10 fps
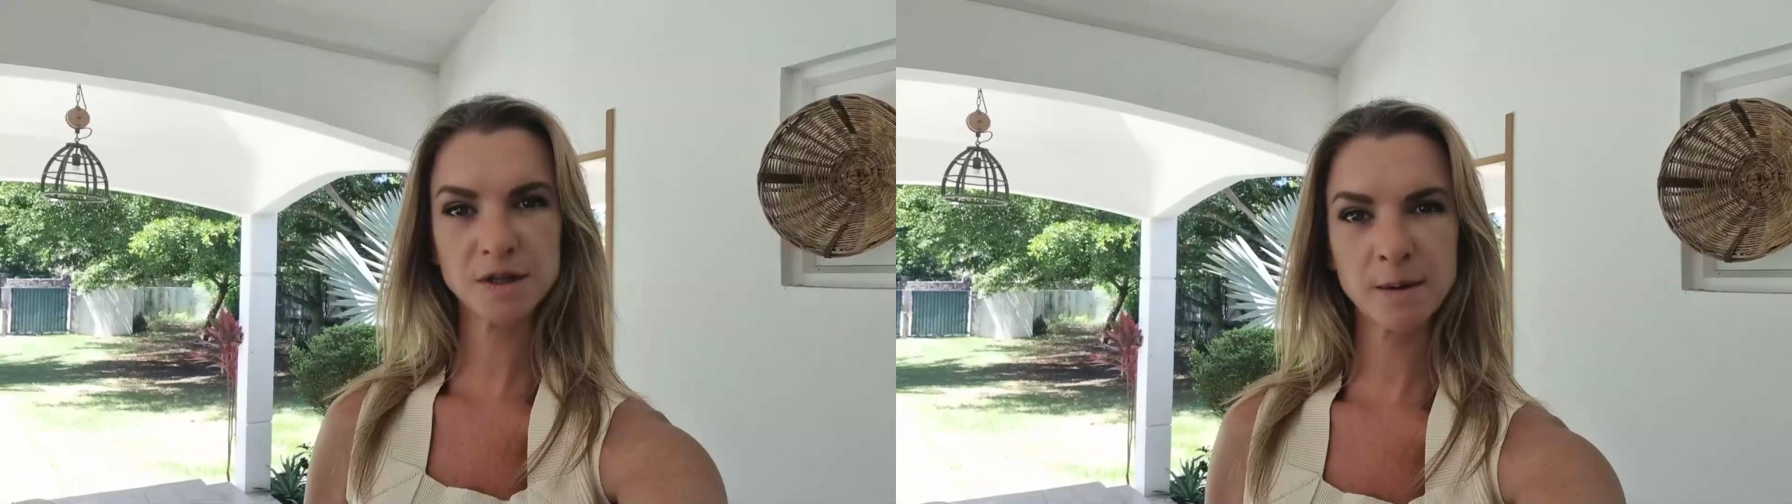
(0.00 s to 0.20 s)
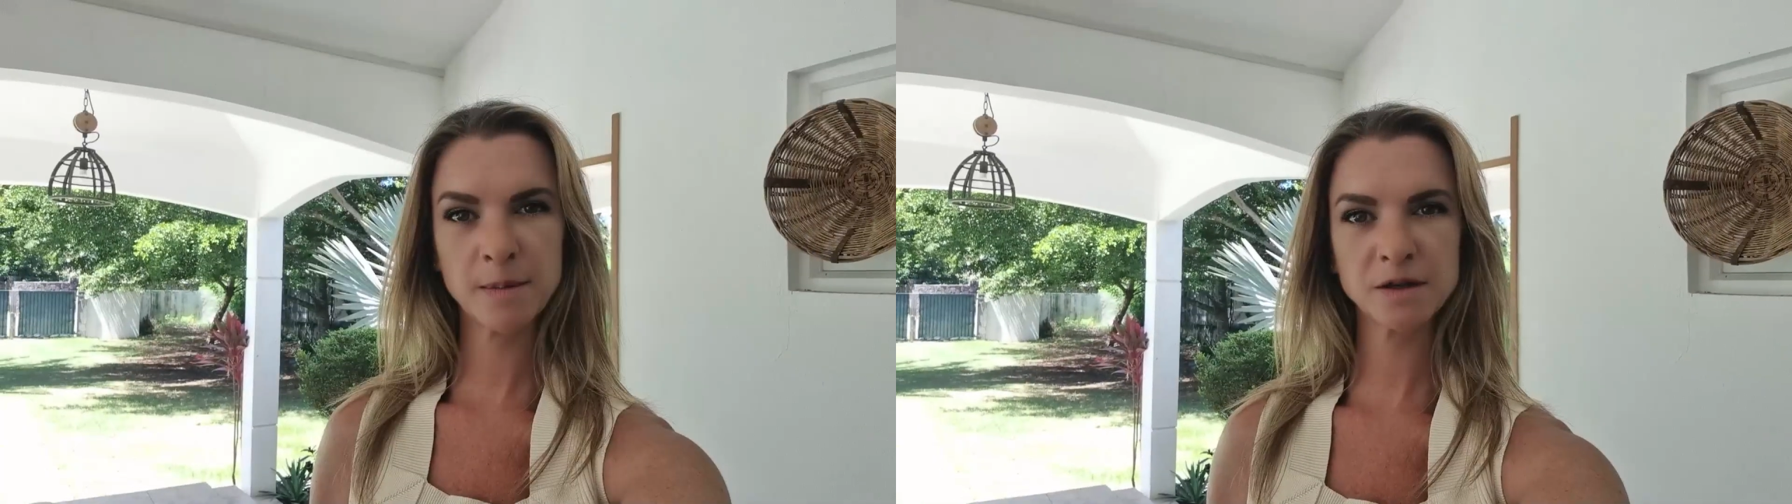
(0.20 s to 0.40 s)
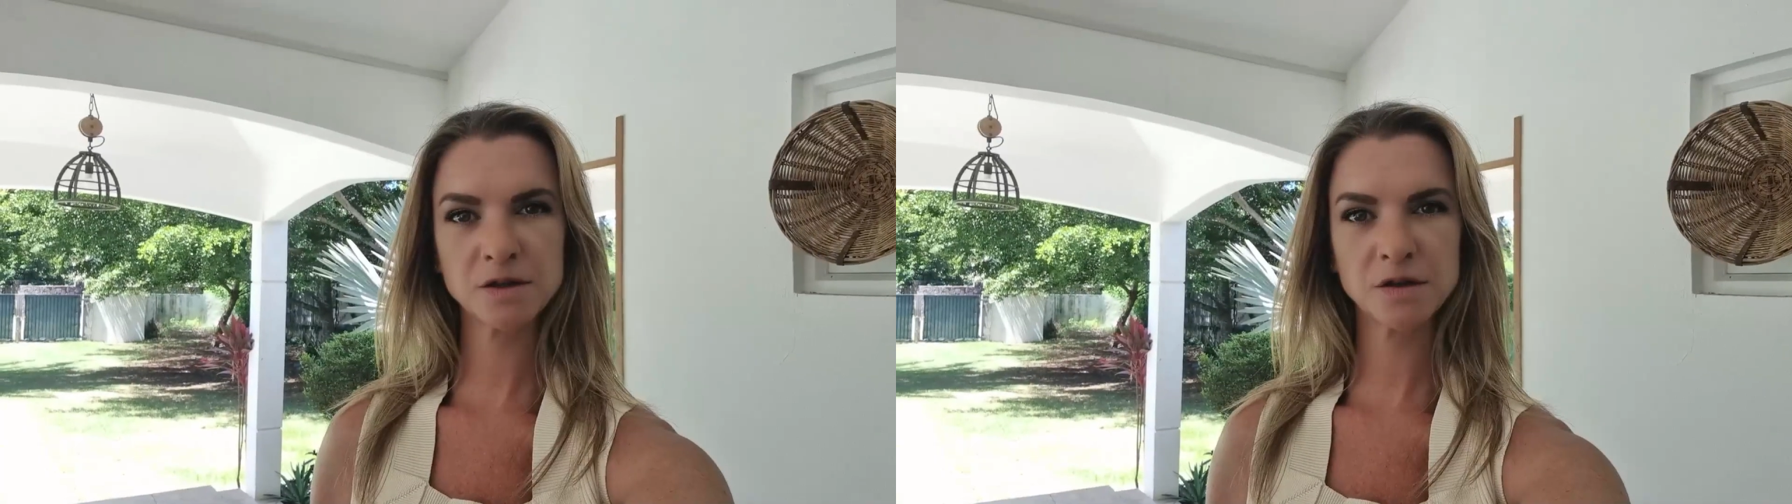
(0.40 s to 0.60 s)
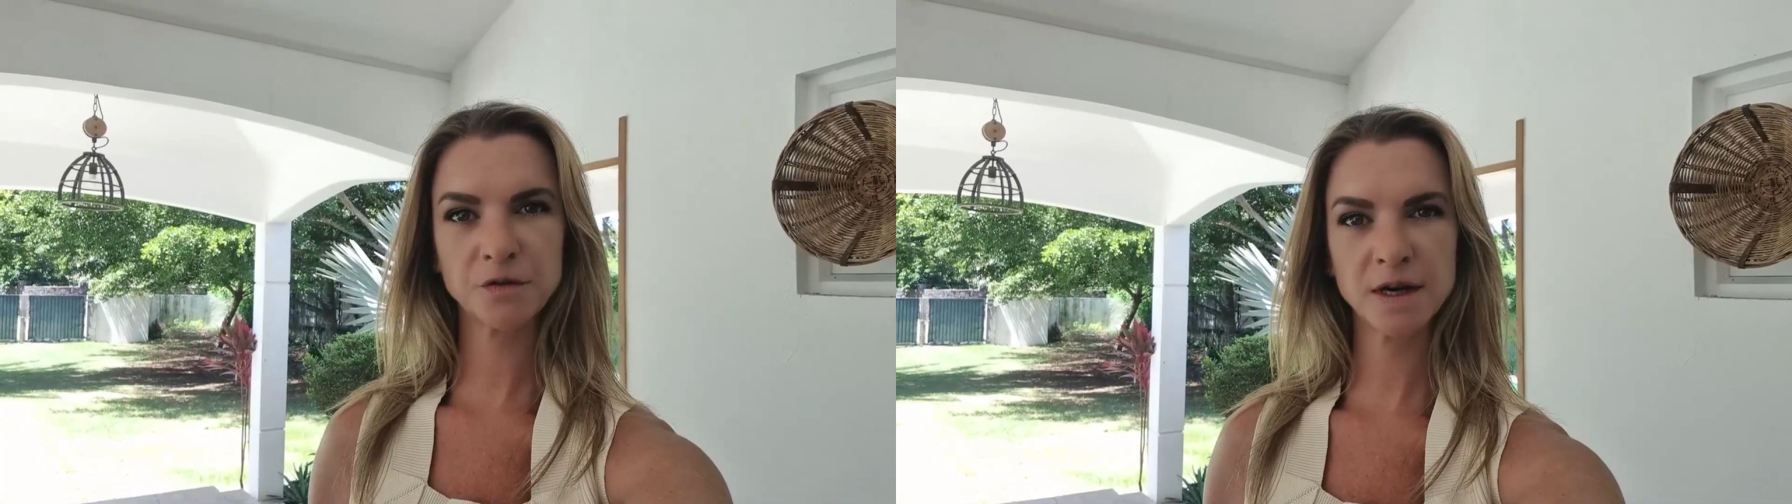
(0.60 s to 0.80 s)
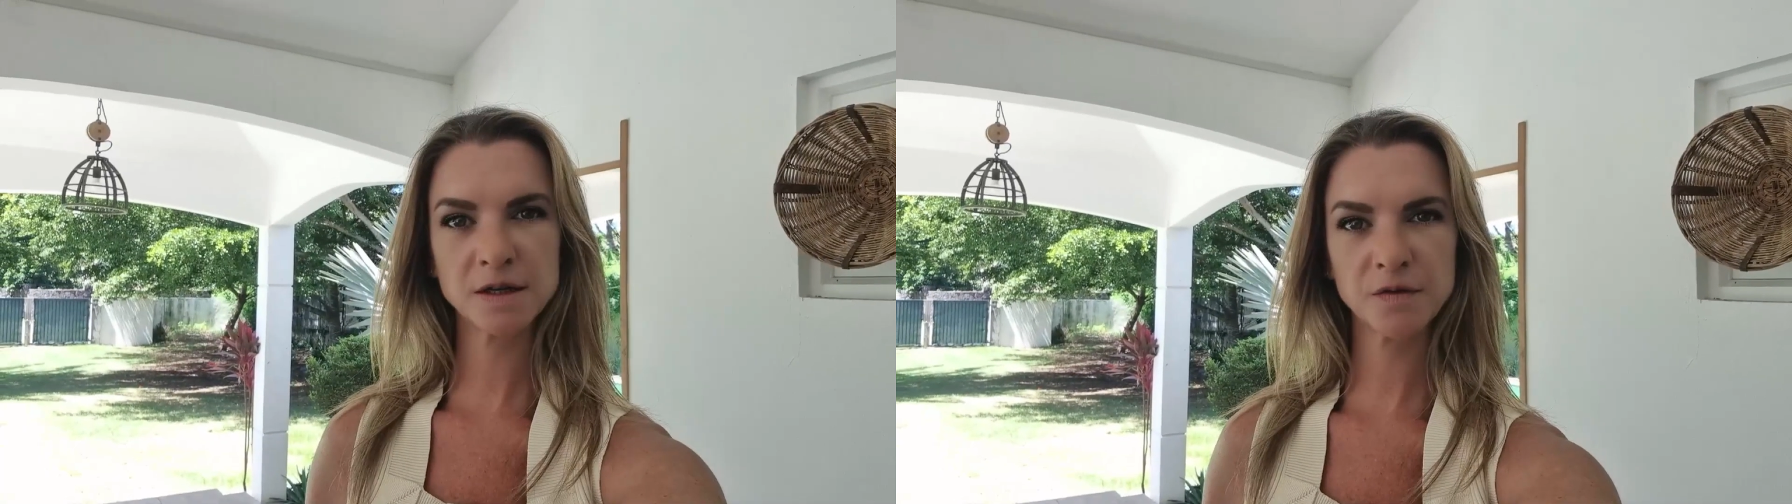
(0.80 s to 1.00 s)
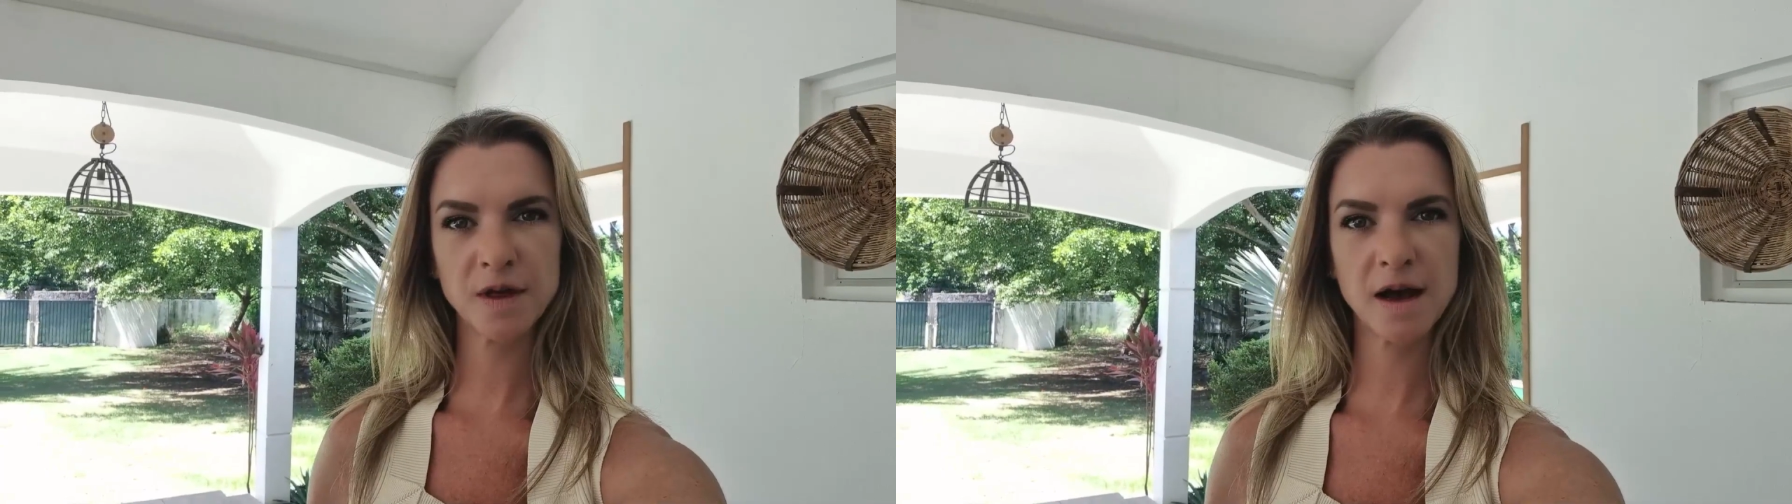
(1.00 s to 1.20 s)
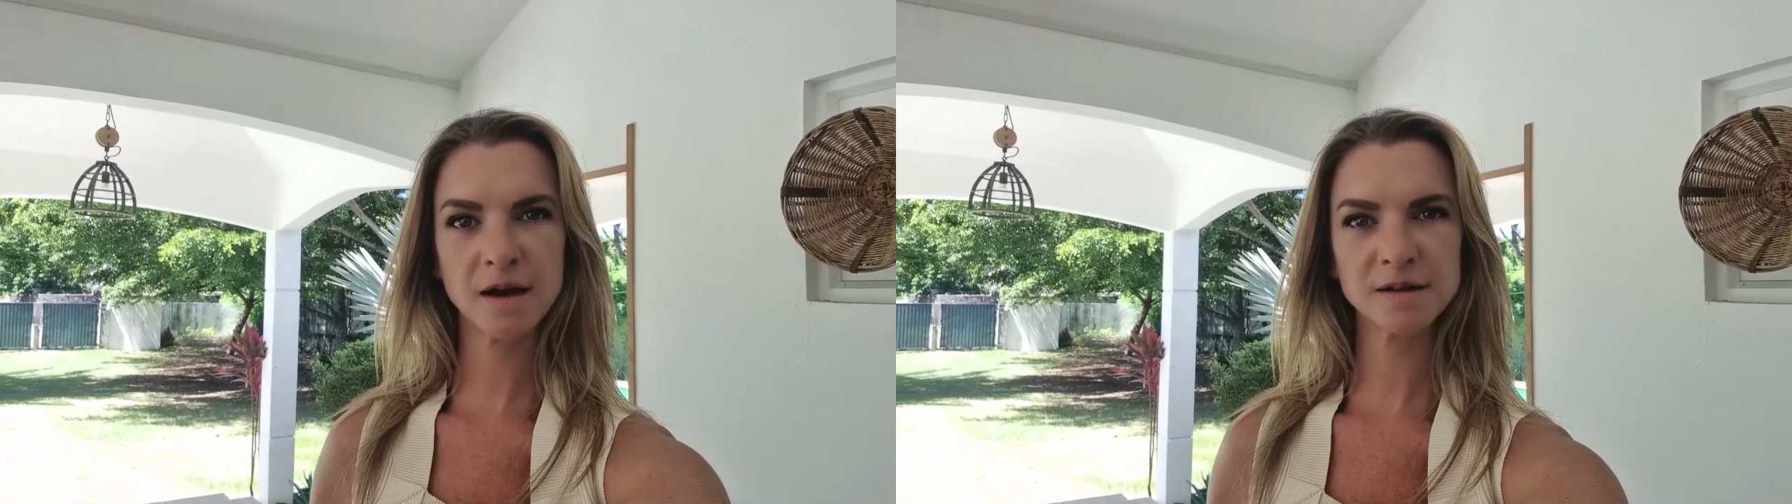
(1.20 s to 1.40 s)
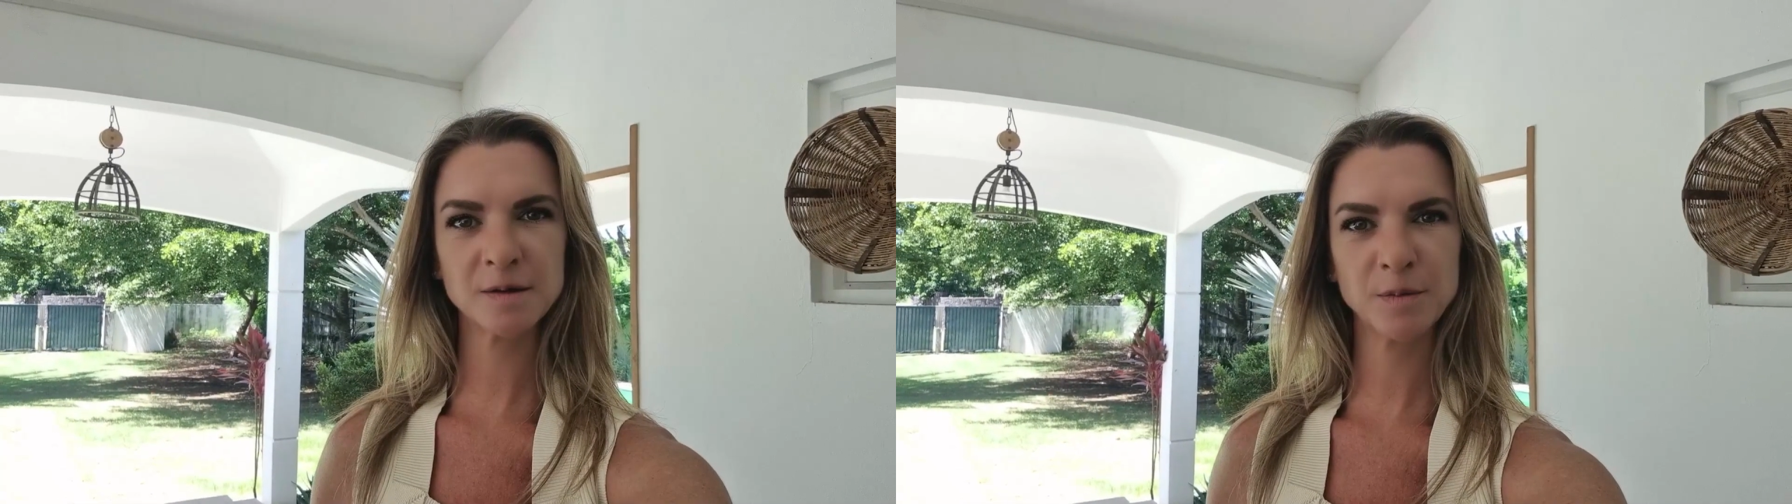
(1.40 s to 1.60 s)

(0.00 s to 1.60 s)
come out to the front of the house,